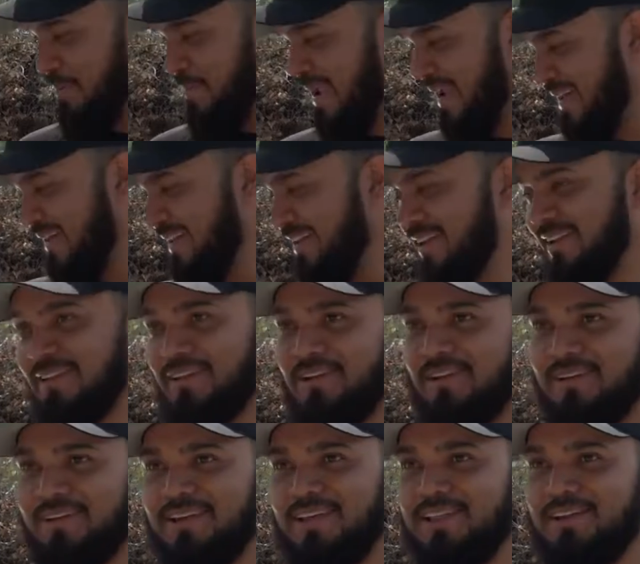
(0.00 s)
mainly,
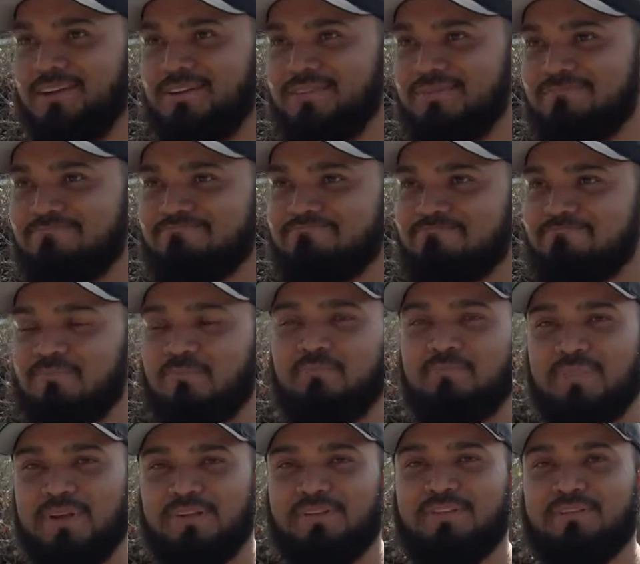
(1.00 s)

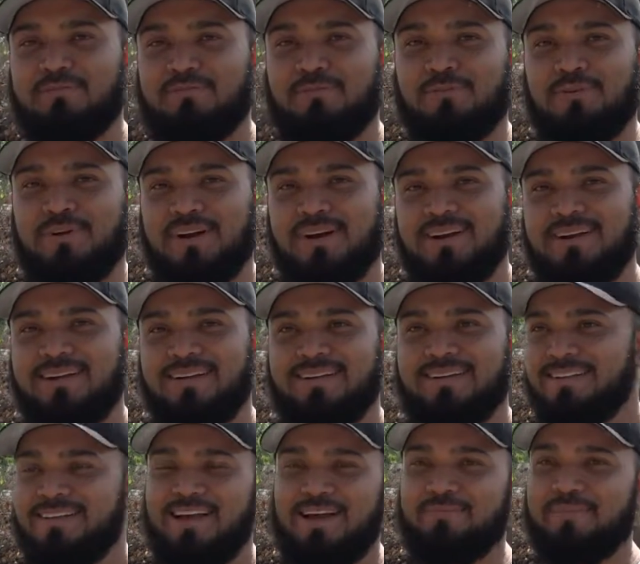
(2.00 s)
built it for
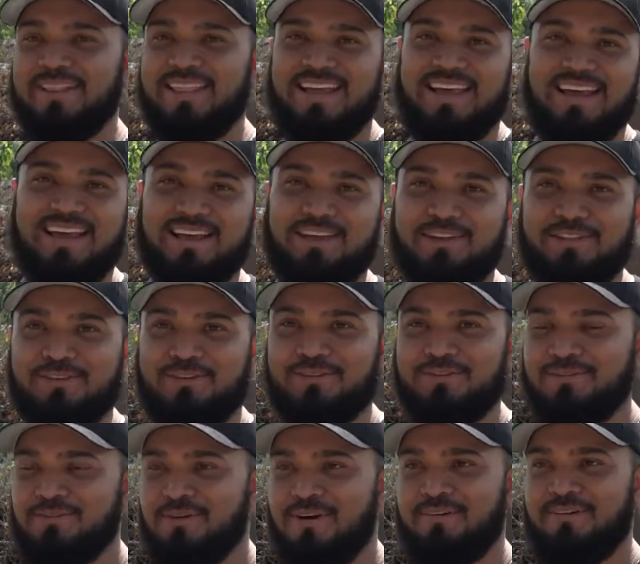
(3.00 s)
time attack,
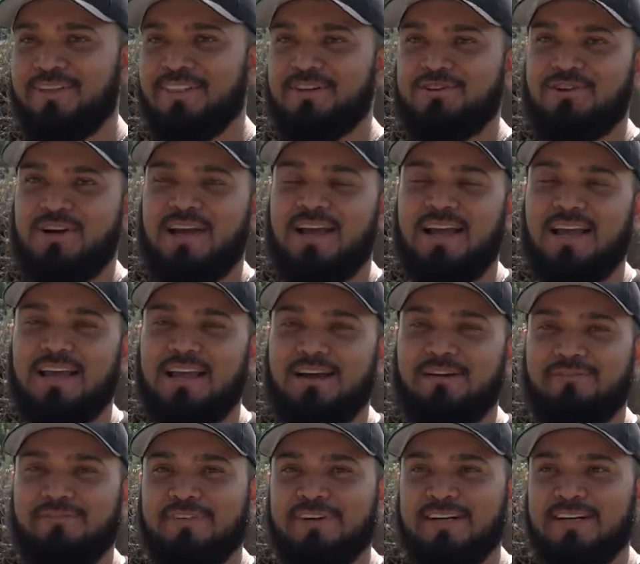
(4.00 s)
go around the track,
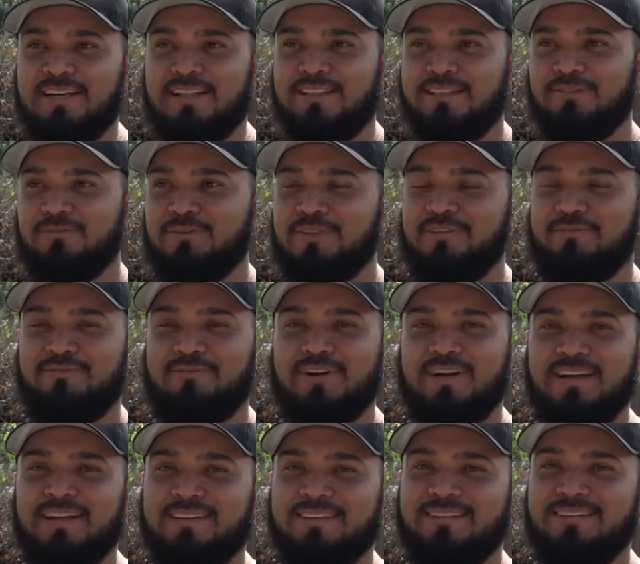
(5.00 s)
have fun with the
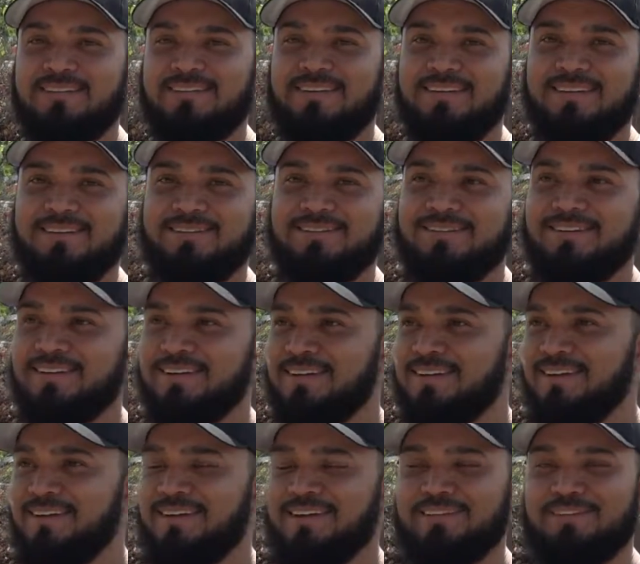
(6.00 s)
friends,
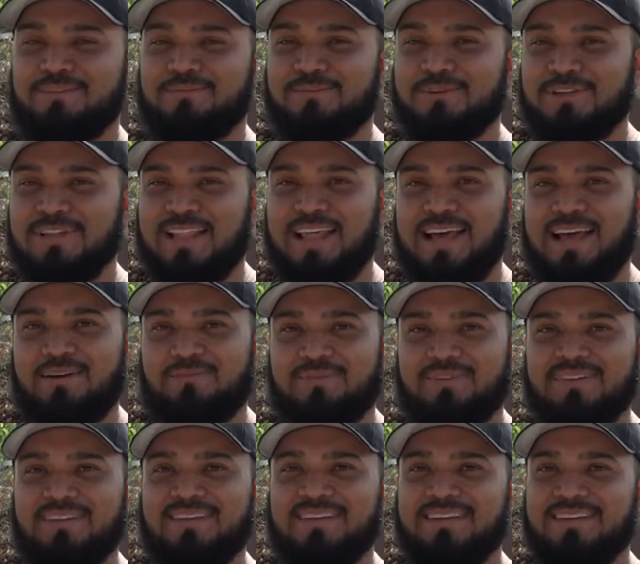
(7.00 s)
get some good
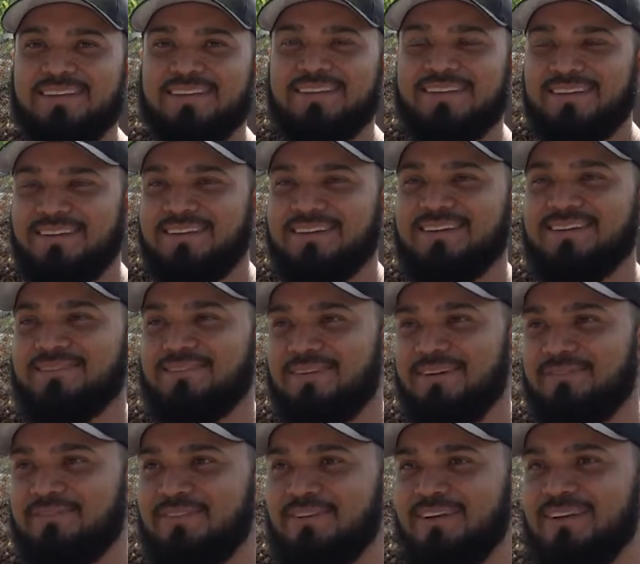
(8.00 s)
laps. Yeah,
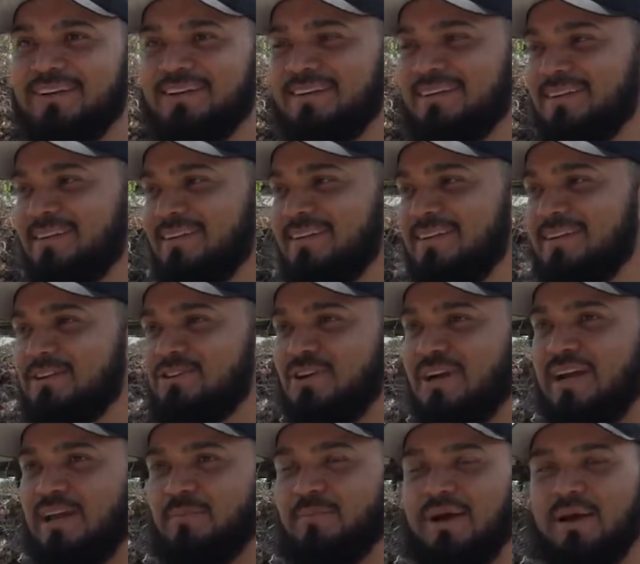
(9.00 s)
after
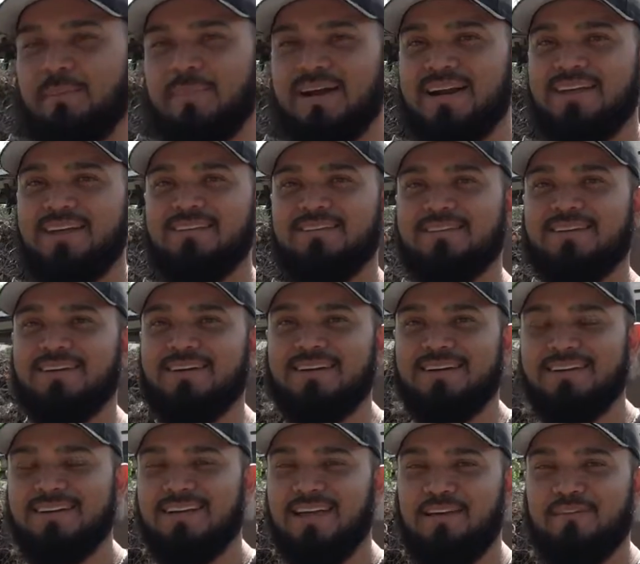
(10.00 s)
trying my buddy's
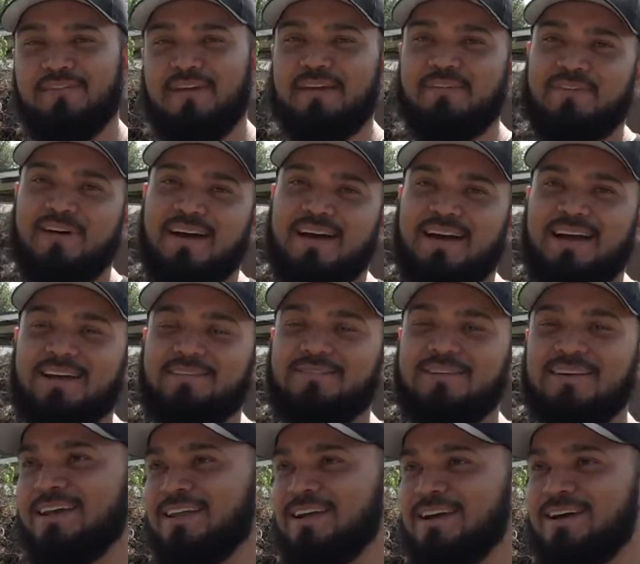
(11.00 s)
FA5,
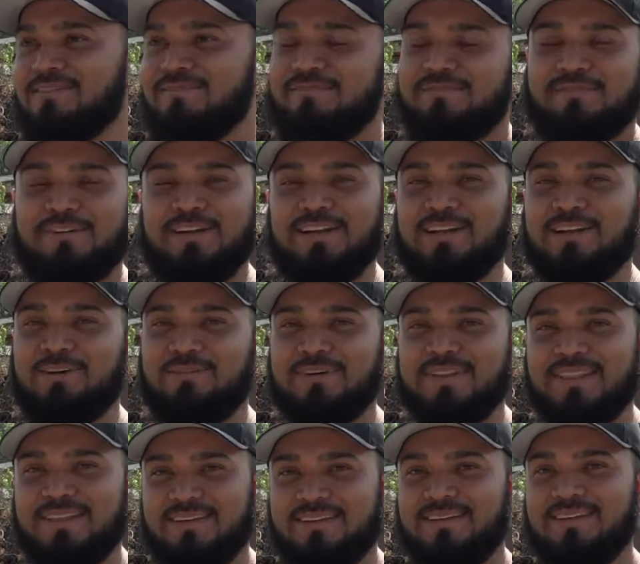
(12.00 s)
I fell in love
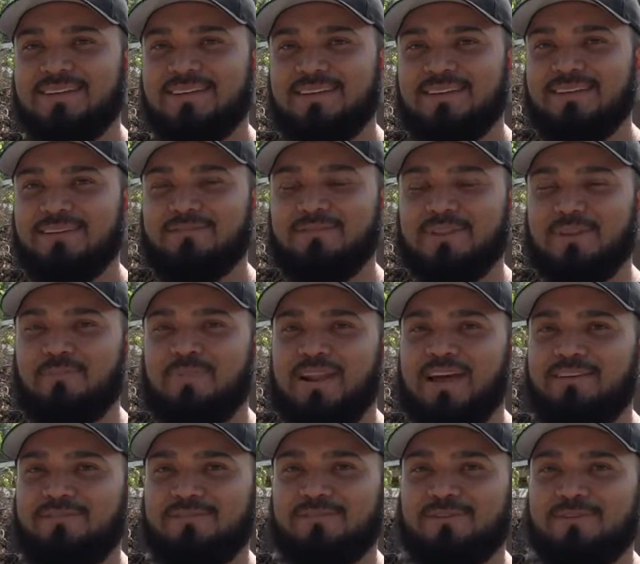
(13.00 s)
with the
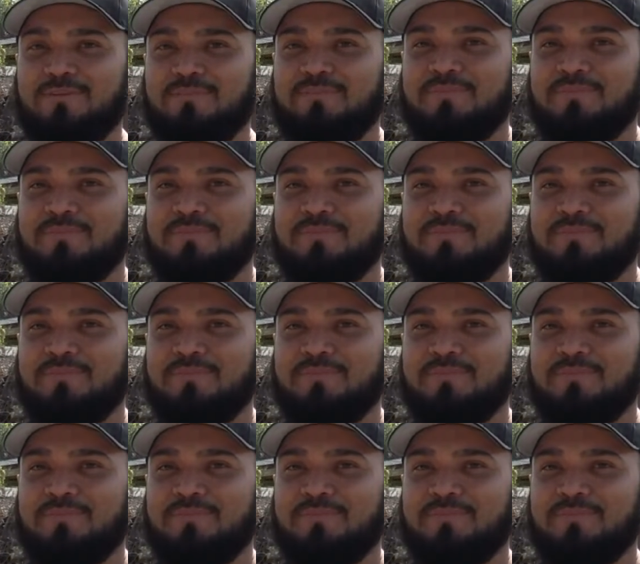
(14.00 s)
platform.